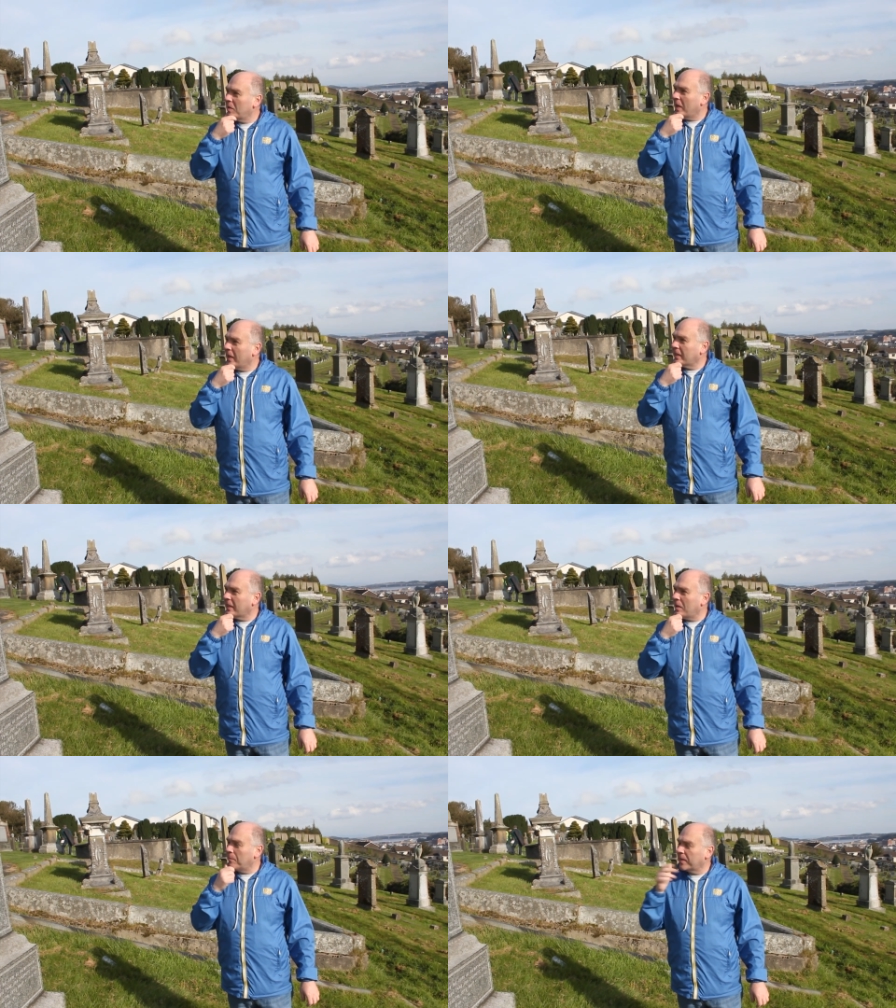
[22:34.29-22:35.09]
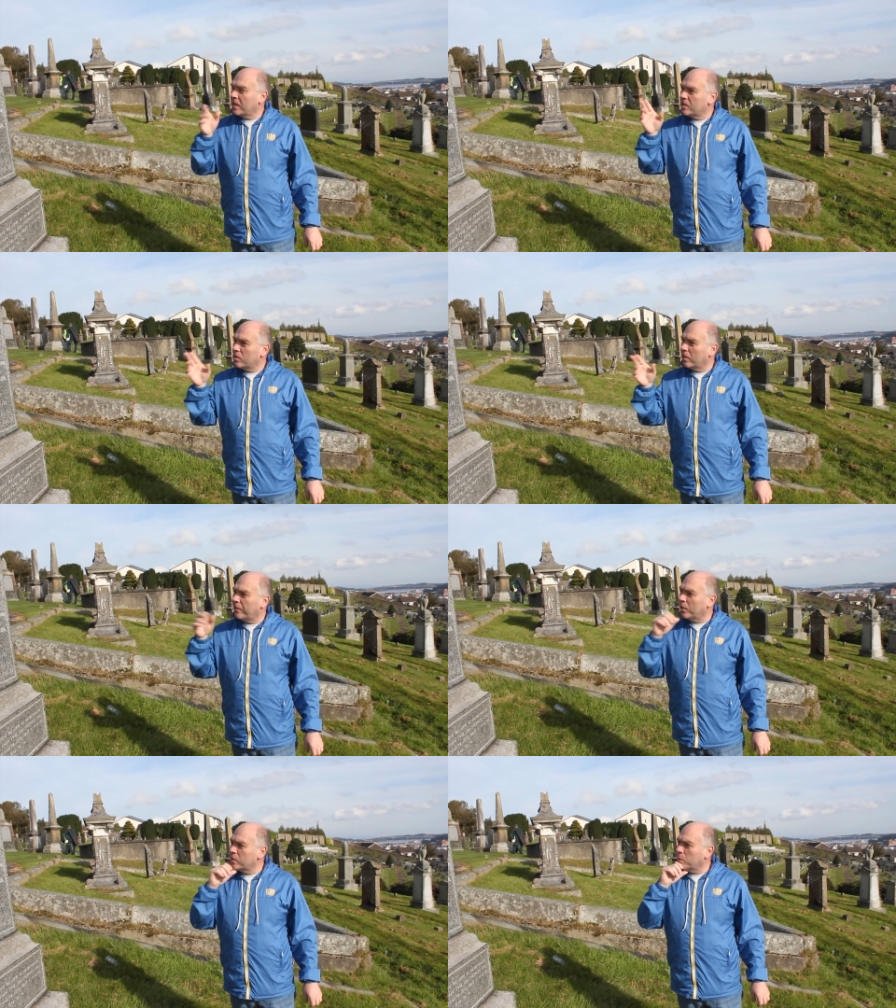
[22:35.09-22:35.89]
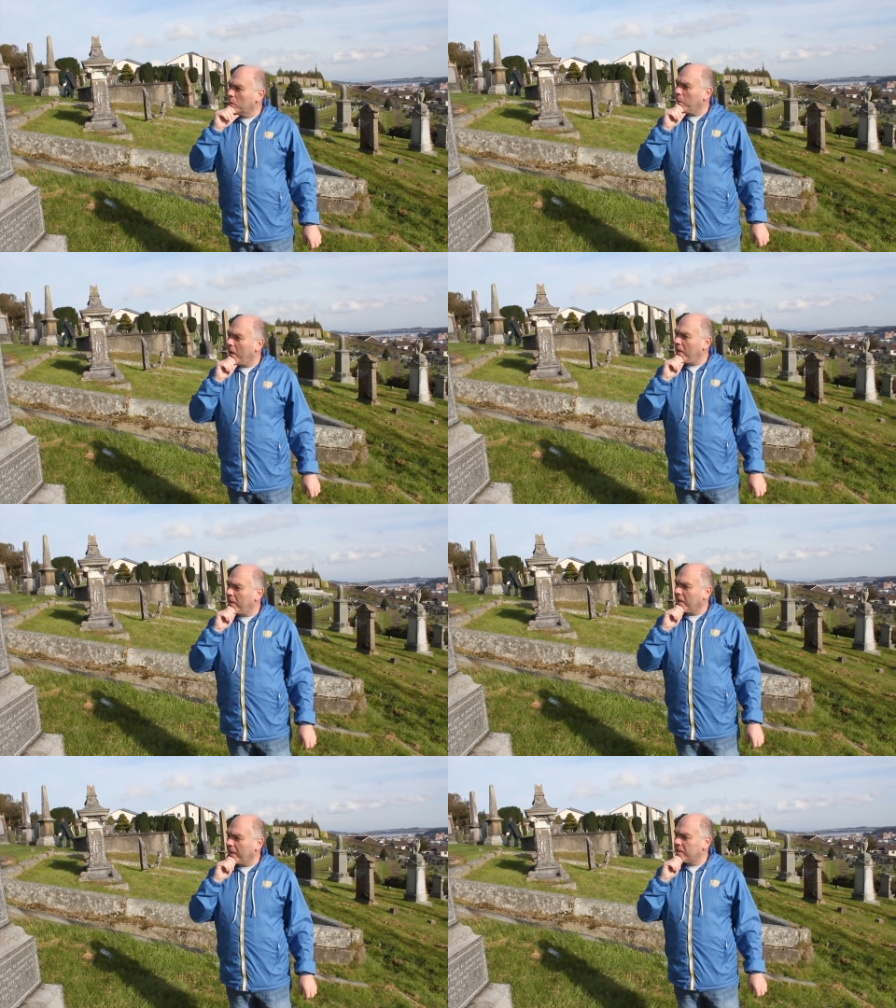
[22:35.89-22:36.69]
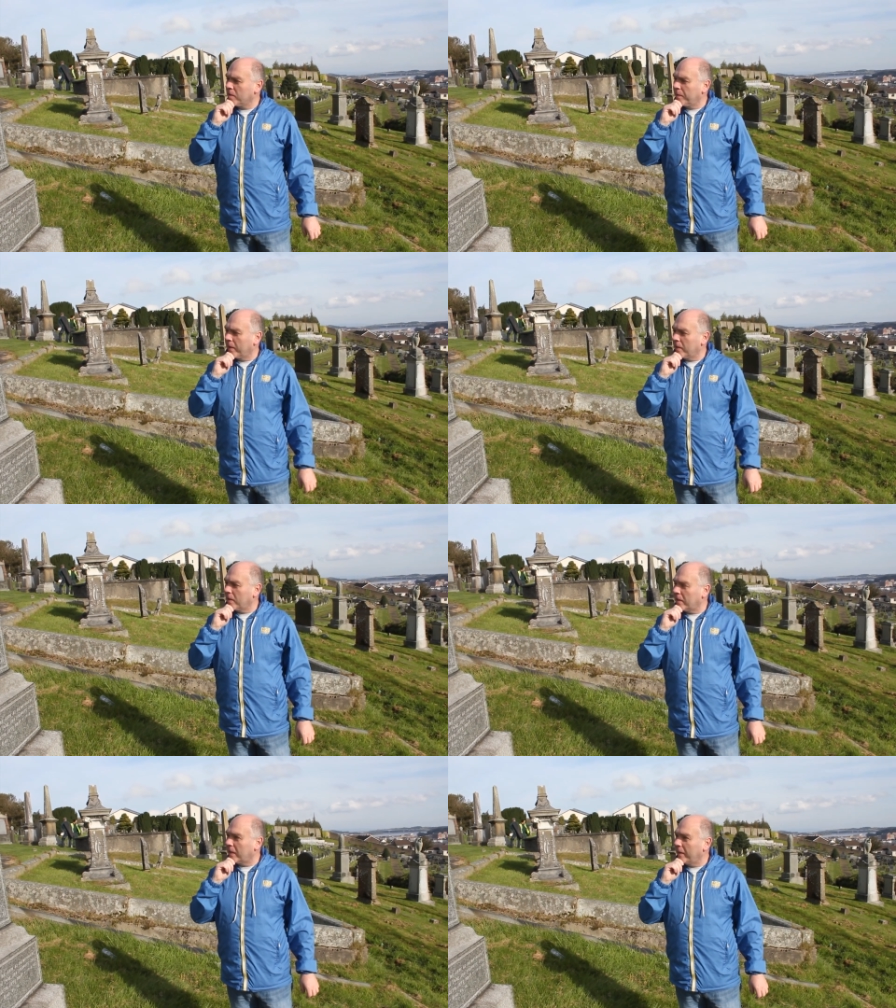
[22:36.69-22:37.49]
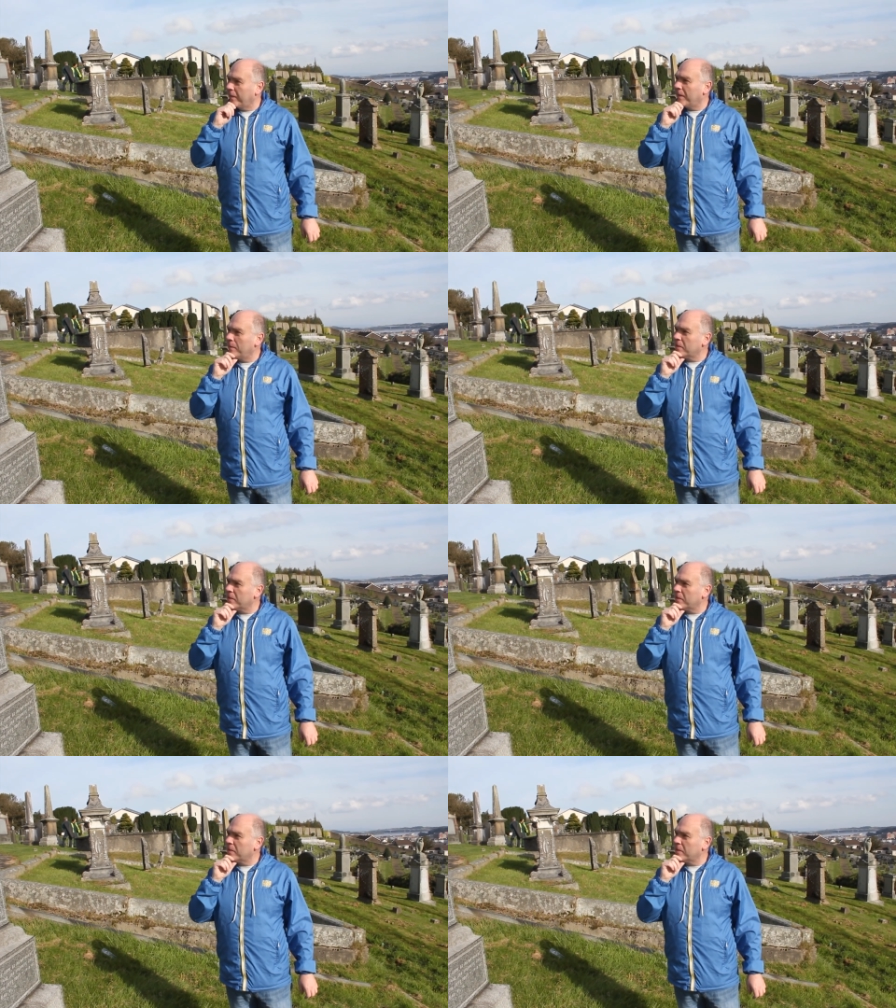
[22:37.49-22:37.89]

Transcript: And during the First World War, the Tully family